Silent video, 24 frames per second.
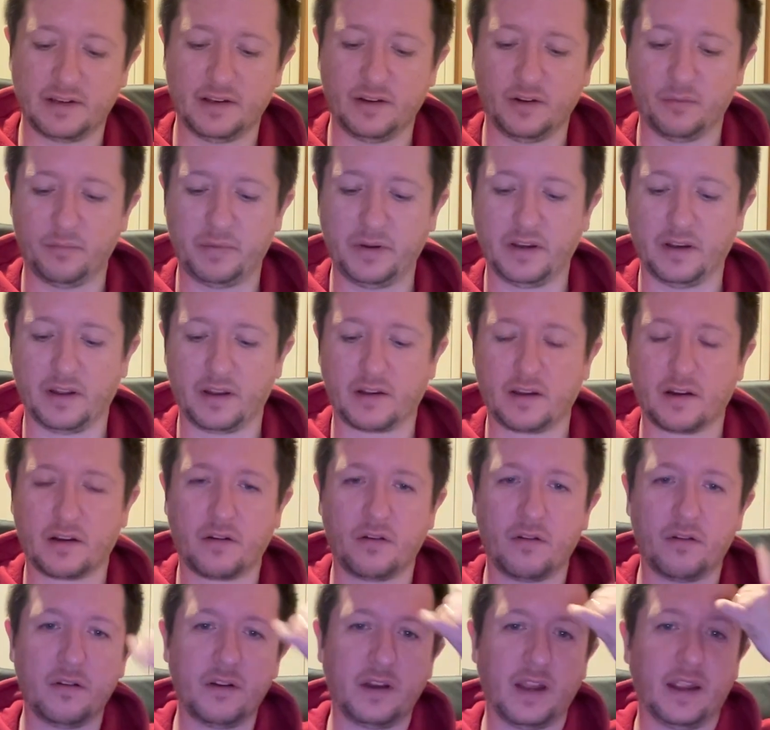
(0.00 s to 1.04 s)
a little bit like a
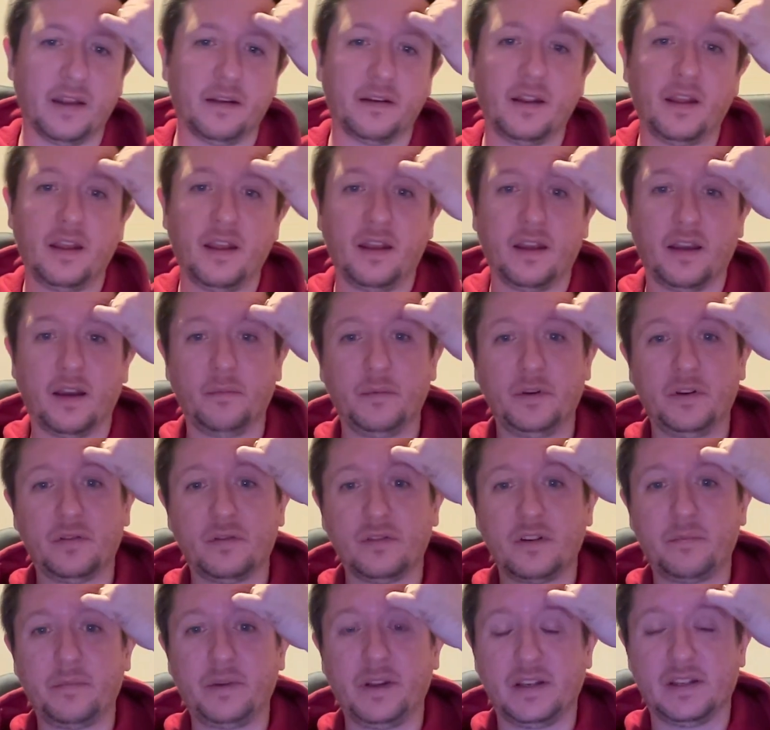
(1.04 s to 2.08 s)
cornet. And we'd
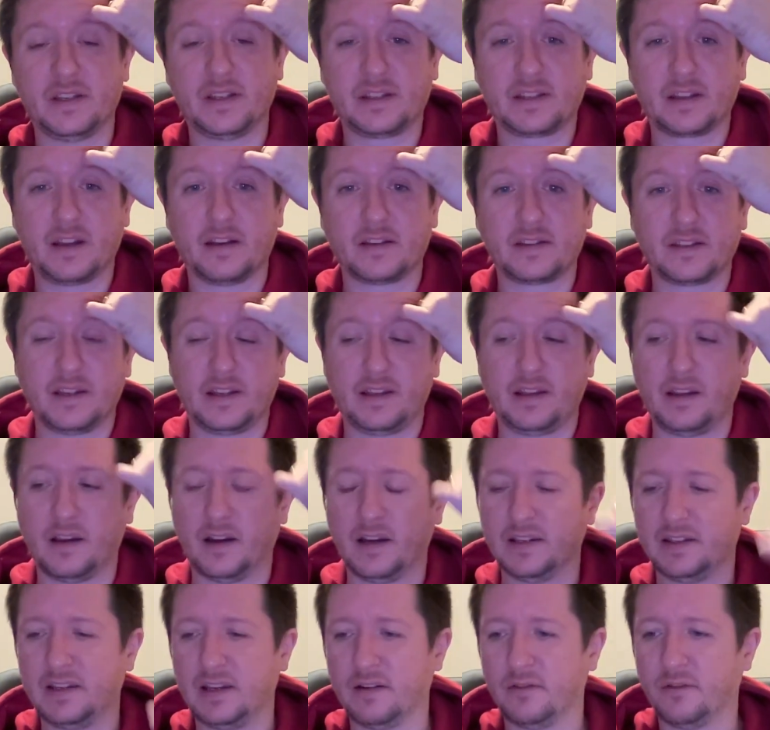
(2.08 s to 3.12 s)
already been discussing the
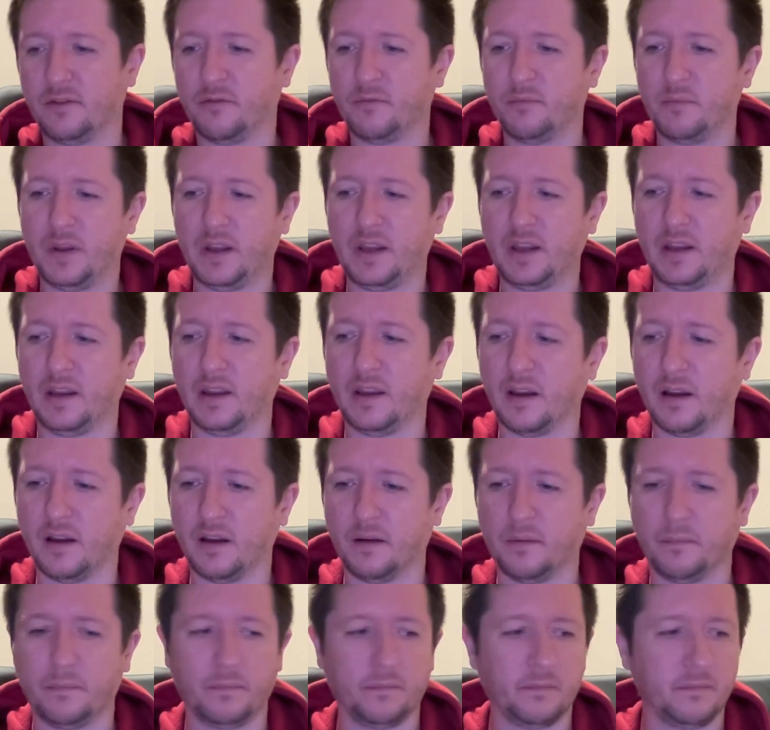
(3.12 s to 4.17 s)
idea of me
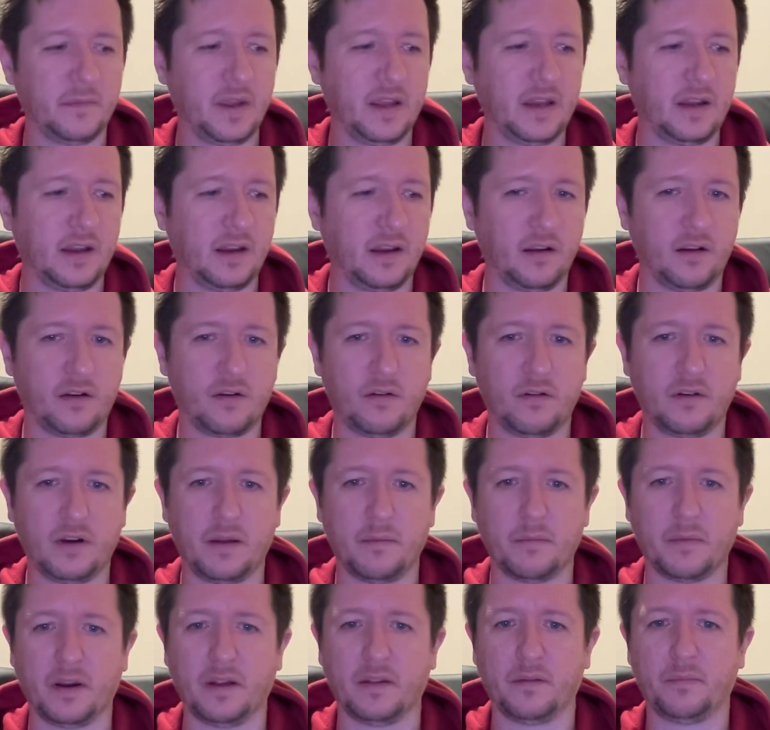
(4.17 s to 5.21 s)
making a
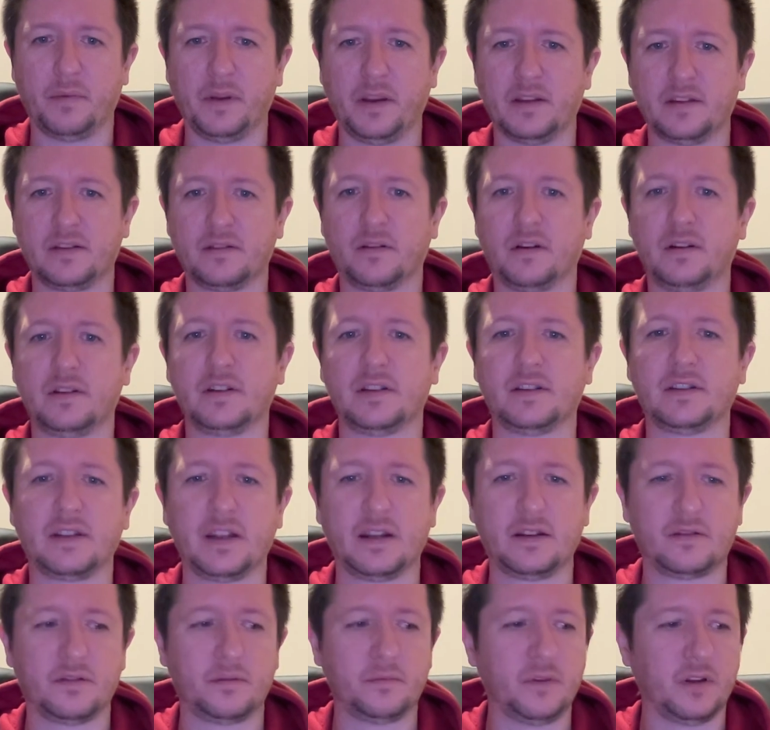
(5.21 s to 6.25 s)
cornet mouthpiece. So I just
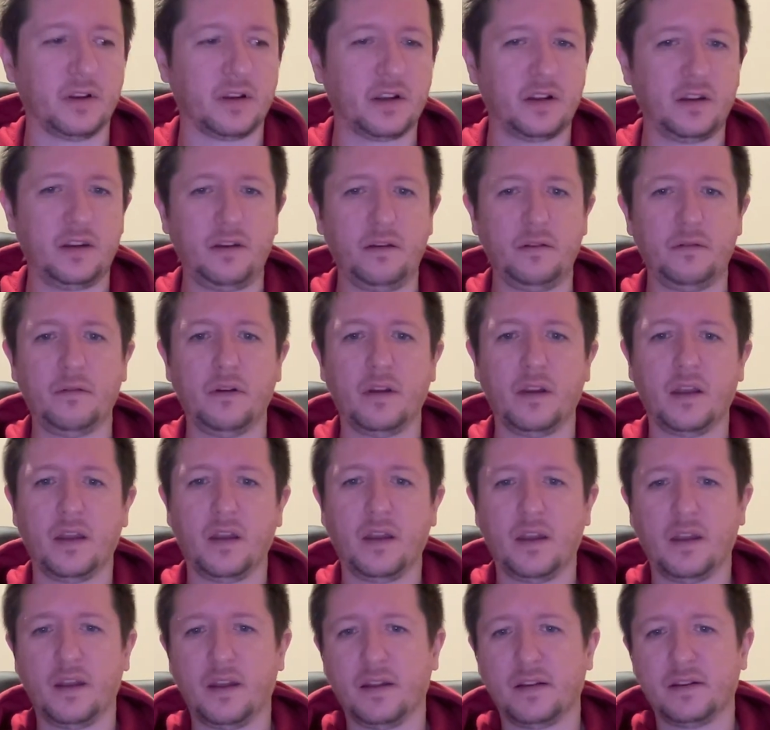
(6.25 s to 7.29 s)
said to him, look, can you
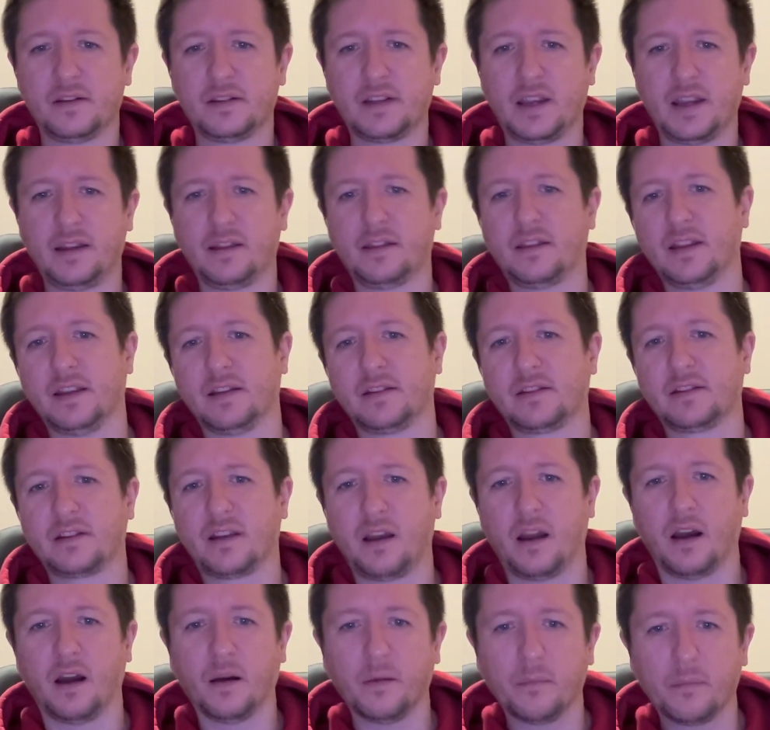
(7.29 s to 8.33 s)
take this
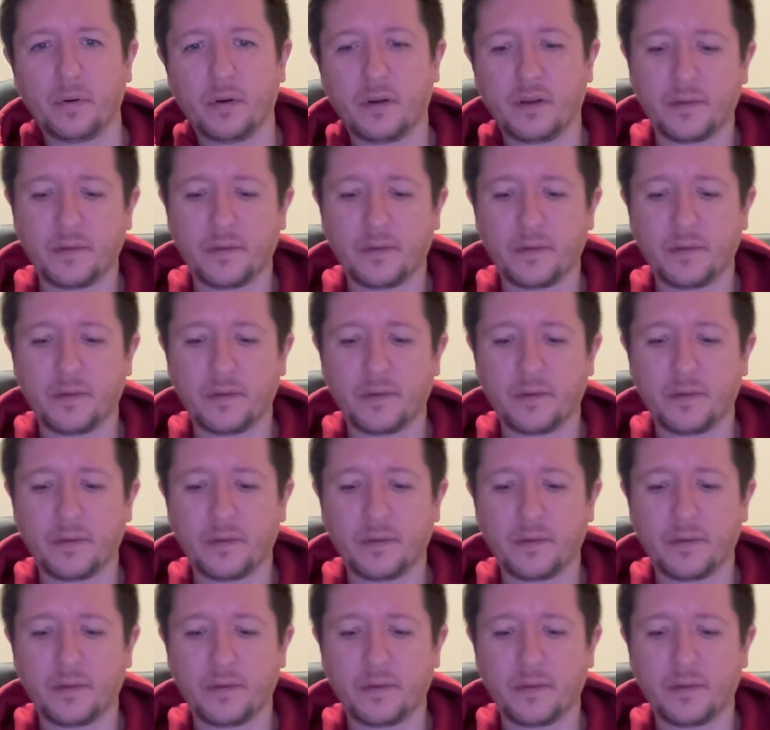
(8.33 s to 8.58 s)
cup,